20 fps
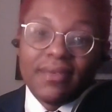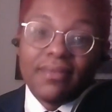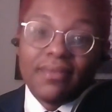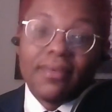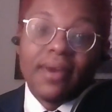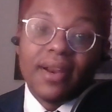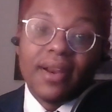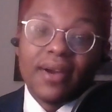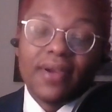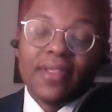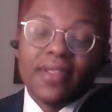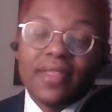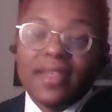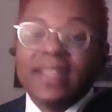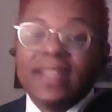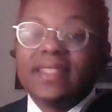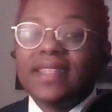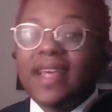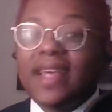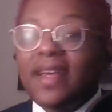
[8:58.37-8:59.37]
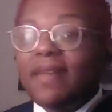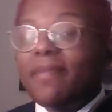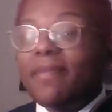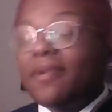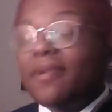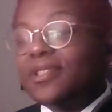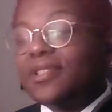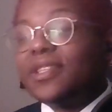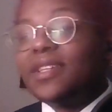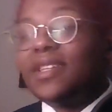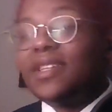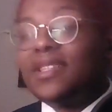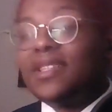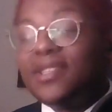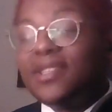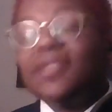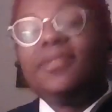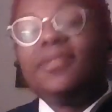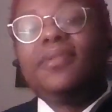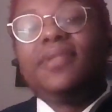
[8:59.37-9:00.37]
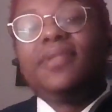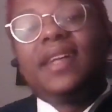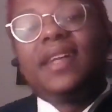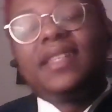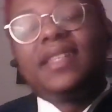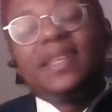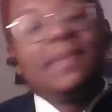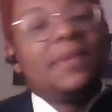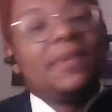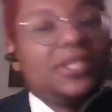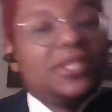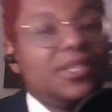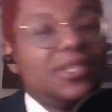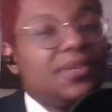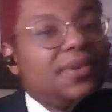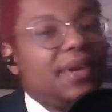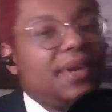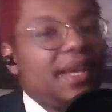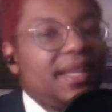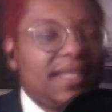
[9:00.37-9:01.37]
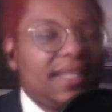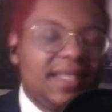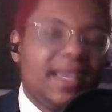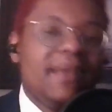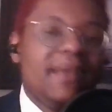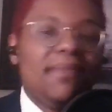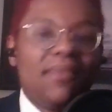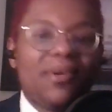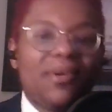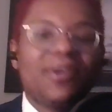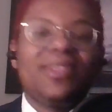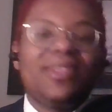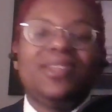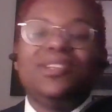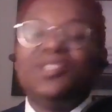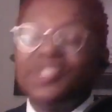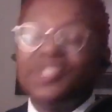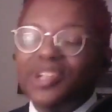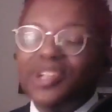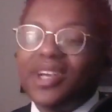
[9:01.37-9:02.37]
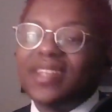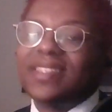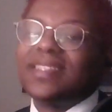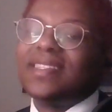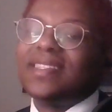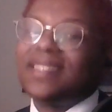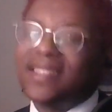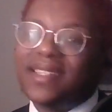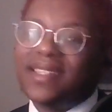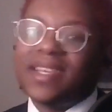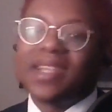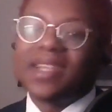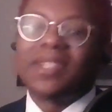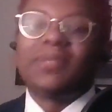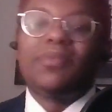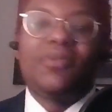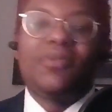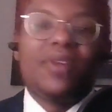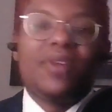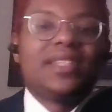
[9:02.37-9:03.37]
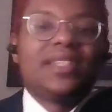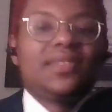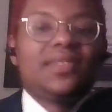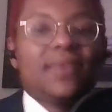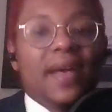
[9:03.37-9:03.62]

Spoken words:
What are the things that a person can do, that a team can do to get more than just 6 points?